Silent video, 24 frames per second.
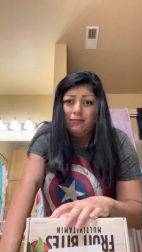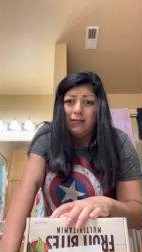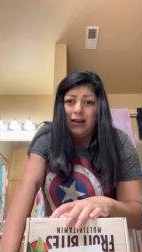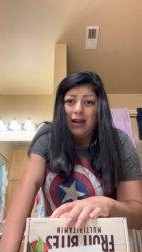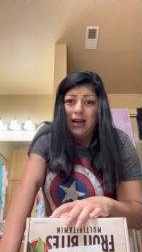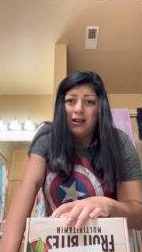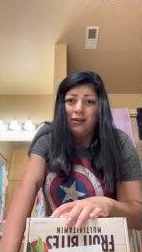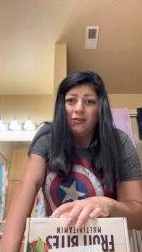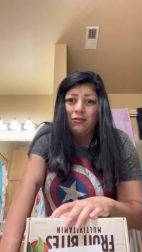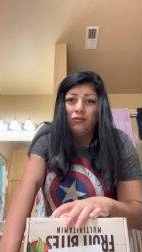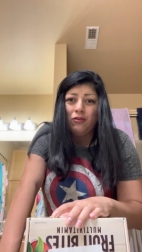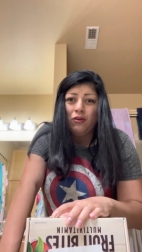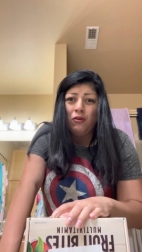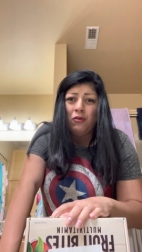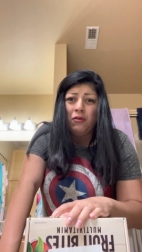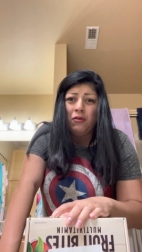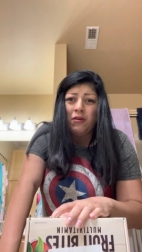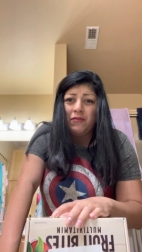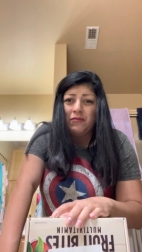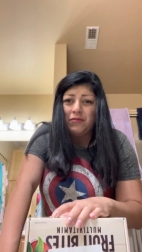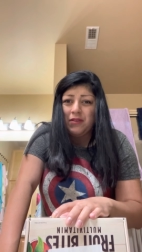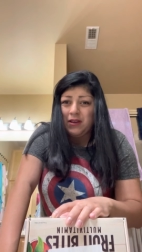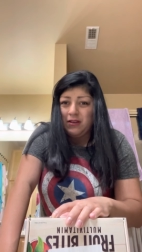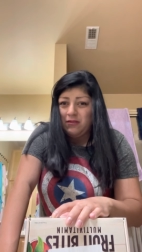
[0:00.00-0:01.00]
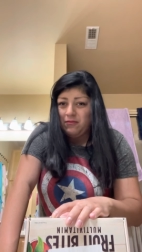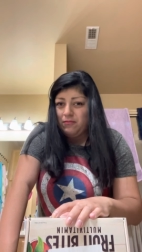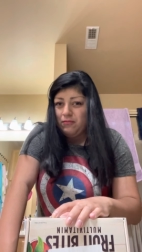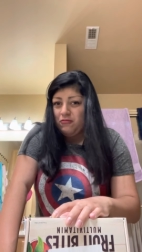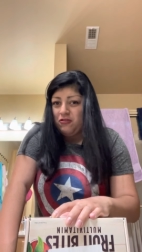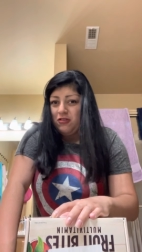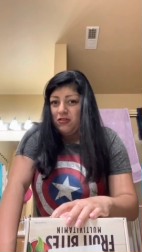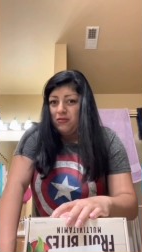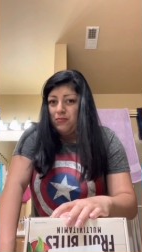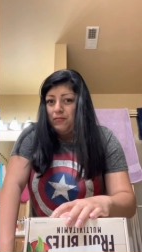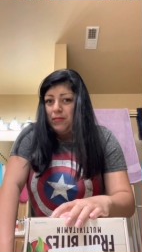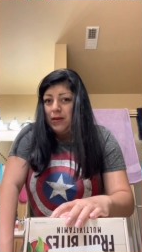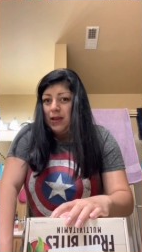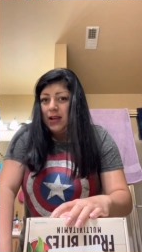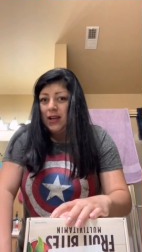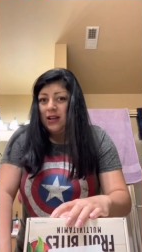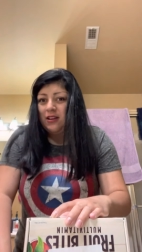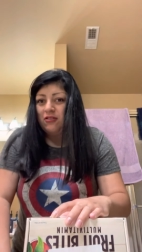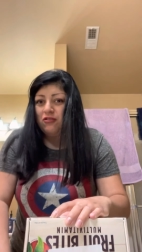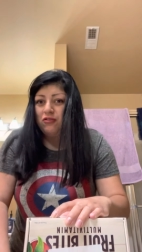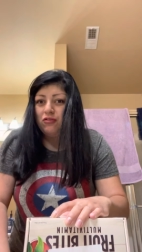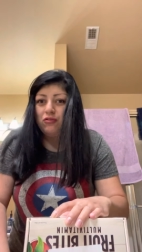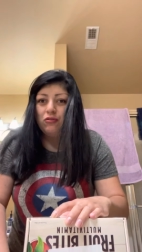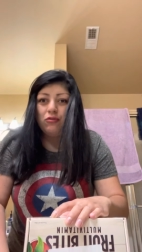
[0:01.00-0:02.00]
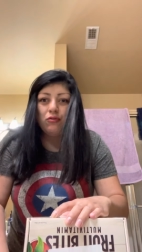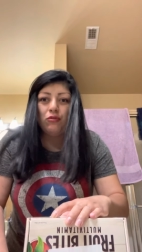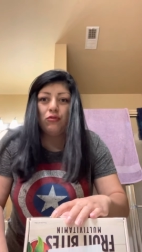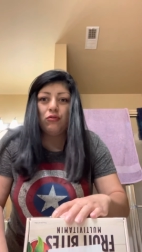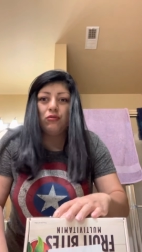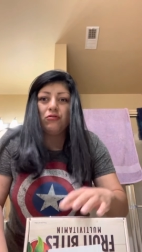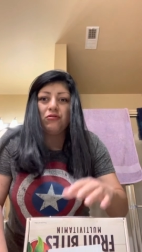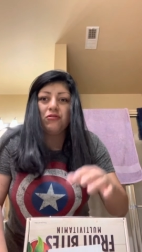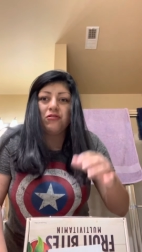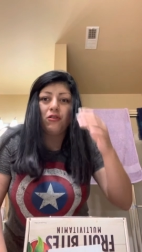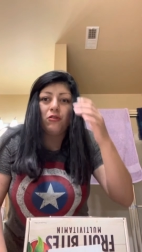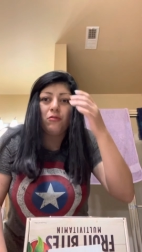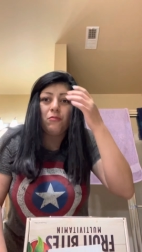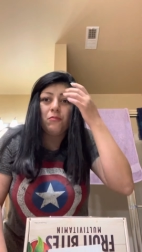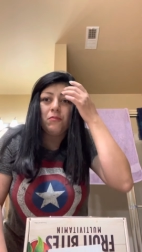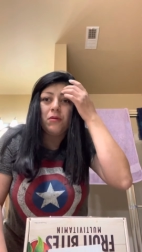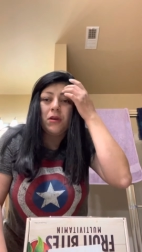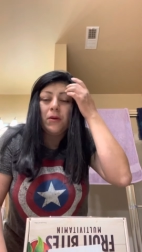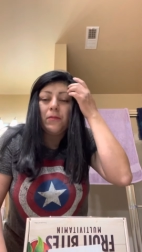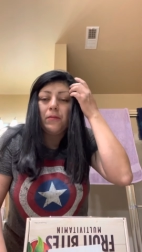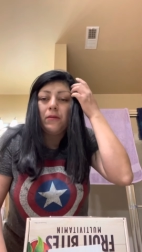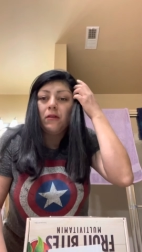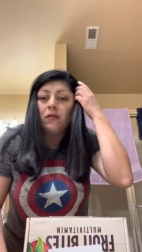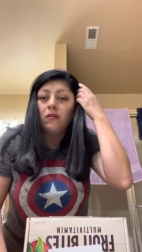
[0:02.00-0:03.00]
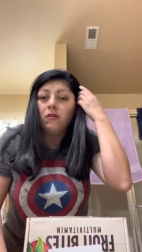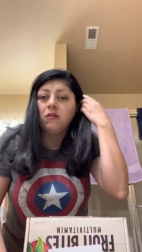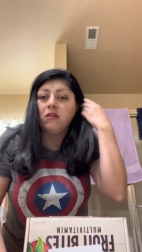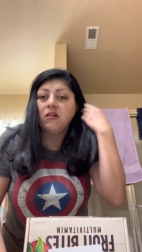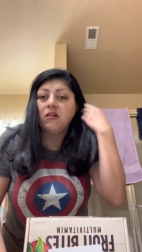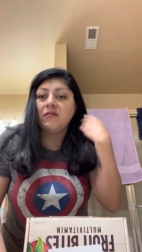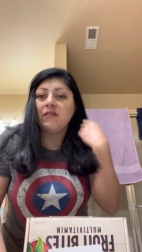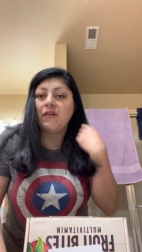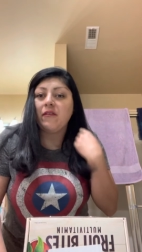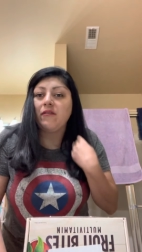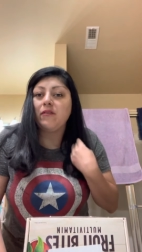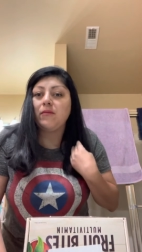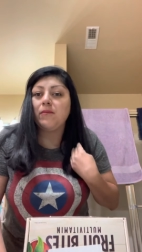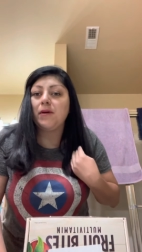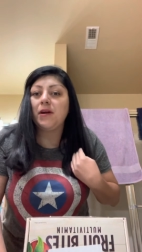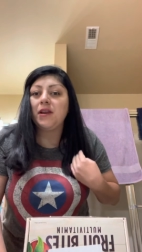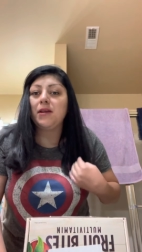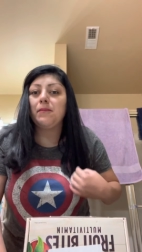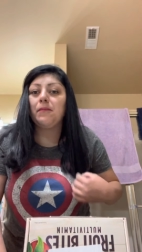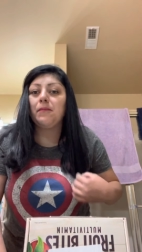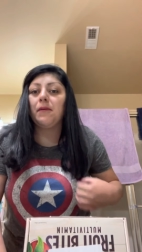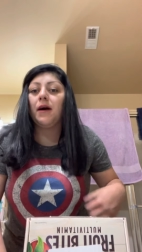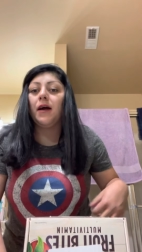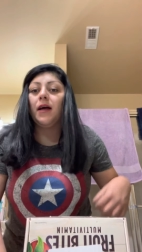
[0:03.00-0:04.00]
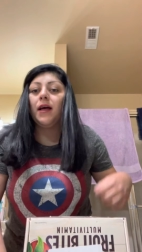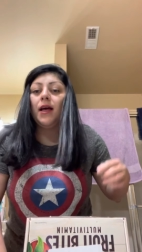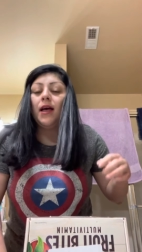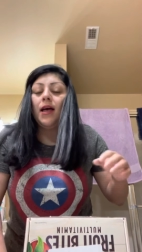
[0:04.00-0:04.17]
I don't know if they just pick and choose certain people or if everybody, but